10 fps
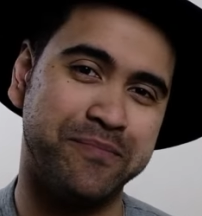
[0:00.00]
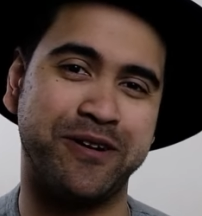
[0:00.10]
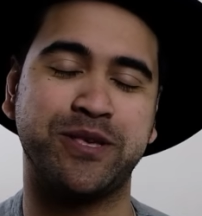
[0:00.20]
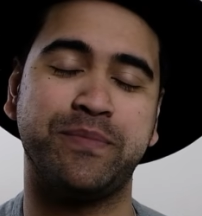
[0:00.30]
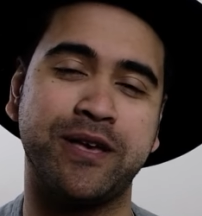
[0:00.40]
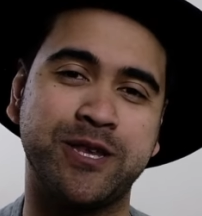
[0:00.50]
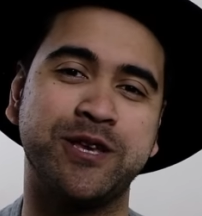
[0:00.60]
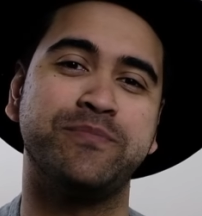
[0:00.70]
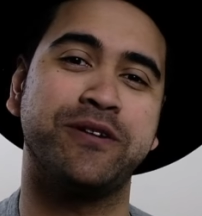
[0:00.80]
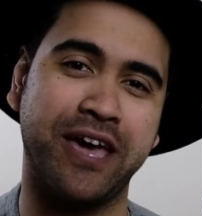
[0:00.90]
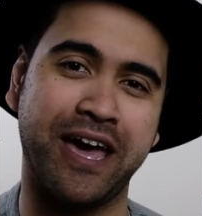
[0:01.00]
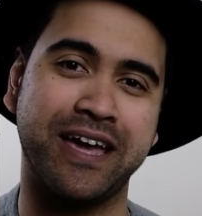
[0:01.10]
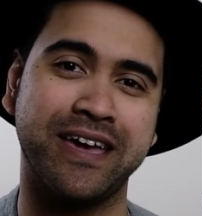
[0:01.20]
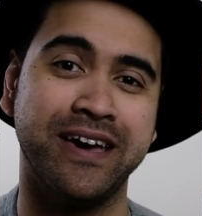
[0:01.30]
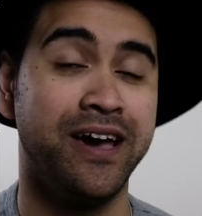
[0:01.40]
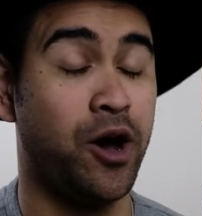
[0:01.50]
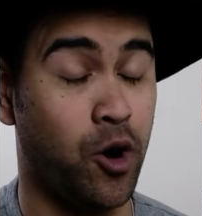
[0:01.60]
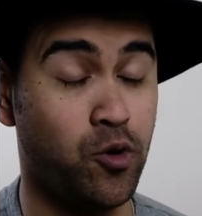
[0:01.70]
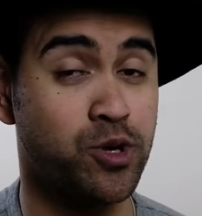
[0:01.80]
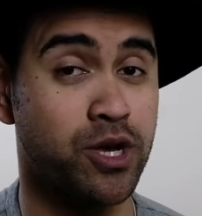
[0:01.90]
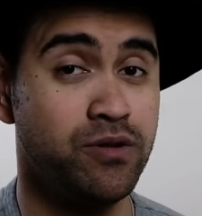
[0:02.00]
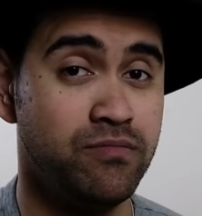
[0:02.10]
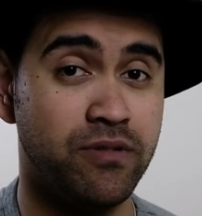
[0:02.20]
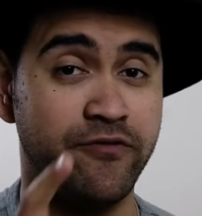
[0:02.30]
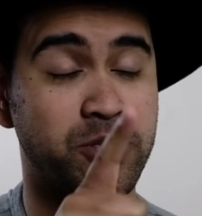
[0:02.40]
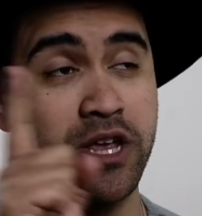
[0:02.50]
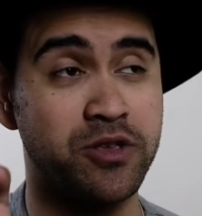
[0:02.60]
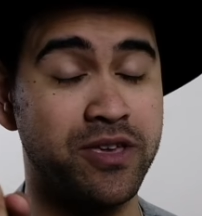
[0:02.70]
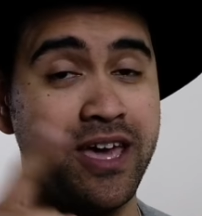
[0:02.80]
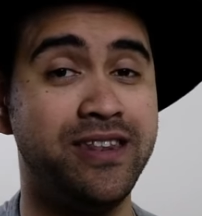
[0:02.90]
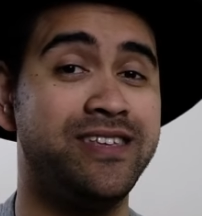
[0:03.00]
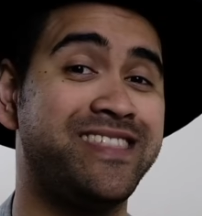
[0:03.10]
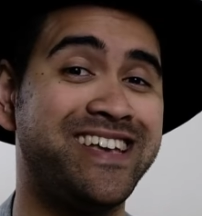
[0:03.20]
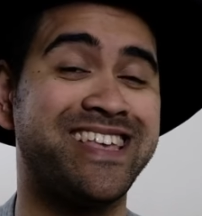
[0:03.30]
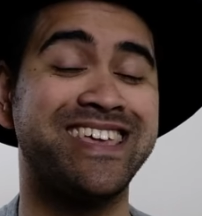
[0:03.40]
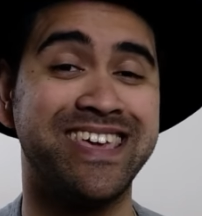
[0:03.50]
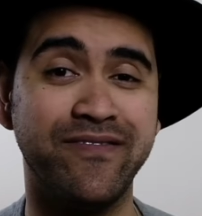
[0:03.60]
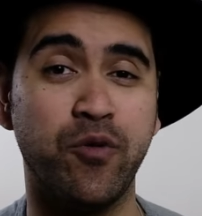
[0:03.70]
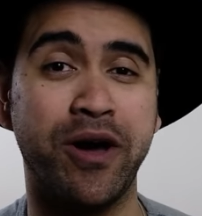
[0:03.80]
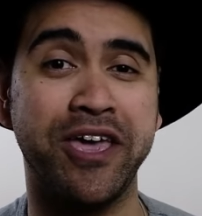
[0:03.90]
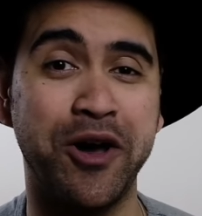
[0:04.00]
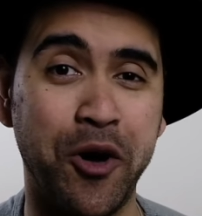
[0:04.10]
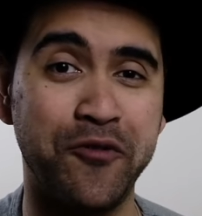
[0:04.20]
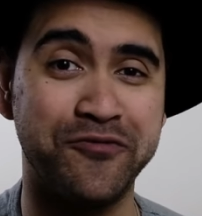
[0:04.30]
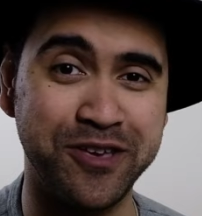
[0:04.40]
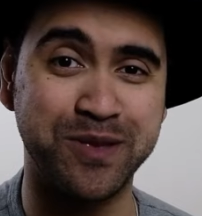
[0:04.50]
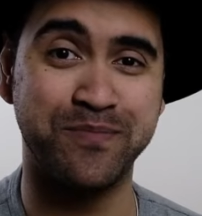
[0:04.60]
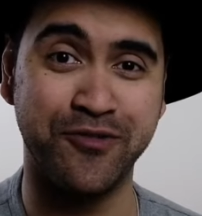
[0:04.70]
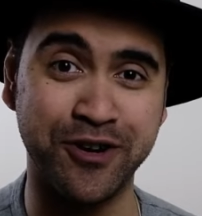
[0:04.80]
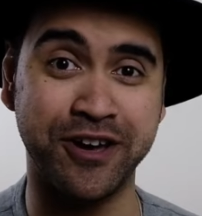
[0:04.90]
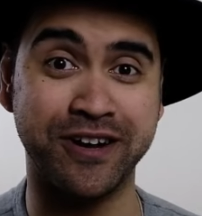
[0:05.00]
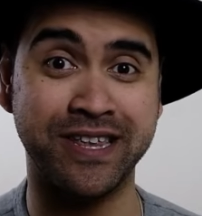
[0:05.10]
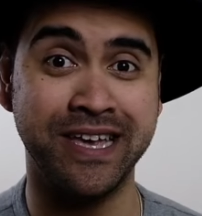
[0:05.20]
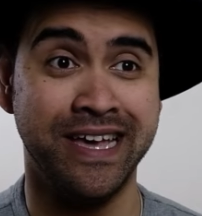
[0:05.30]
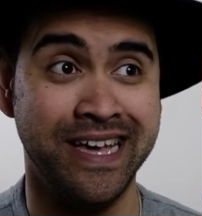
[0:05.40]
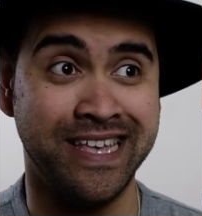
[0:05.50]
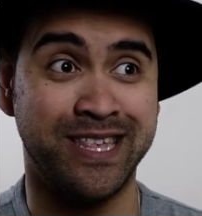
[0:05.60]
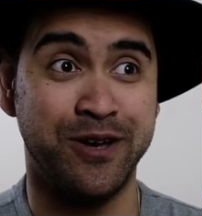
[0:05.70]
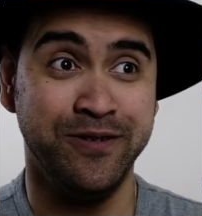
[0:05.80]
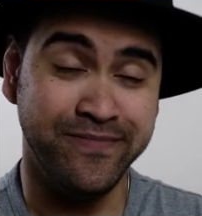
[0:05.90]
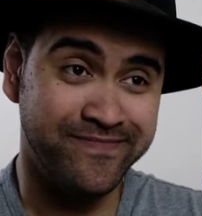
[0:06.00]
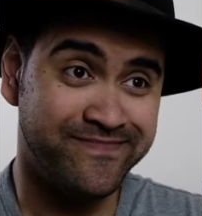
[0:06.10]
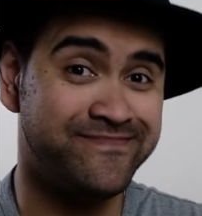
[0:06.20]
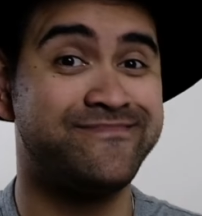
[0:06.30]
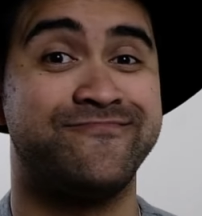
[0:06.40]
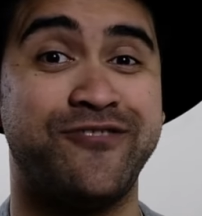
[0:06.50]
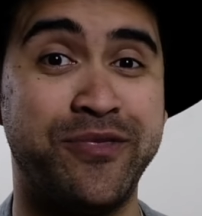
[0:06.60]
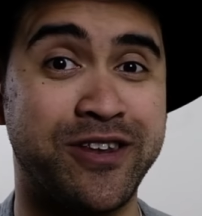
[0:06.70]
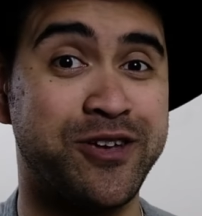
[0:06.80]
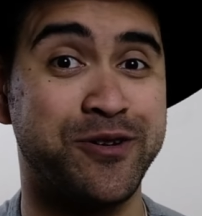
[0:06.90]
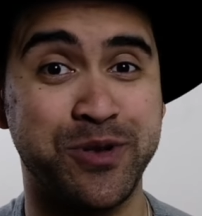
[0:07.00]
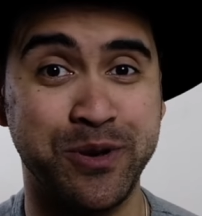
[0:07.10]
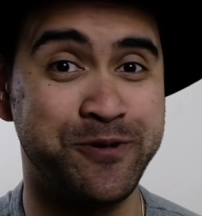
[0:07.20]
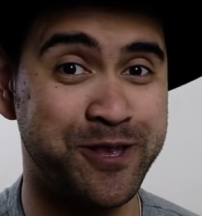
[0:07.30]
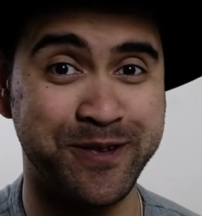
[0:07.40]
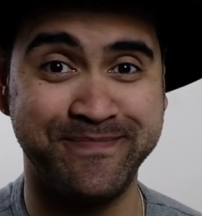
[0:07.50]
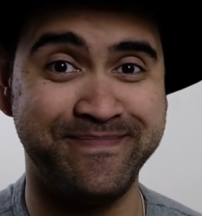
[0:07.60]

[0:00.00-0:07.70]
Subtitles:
by Sébastien Macak. Also, if you stay to the end, there is a giveaway of this product. So, run that title sequence.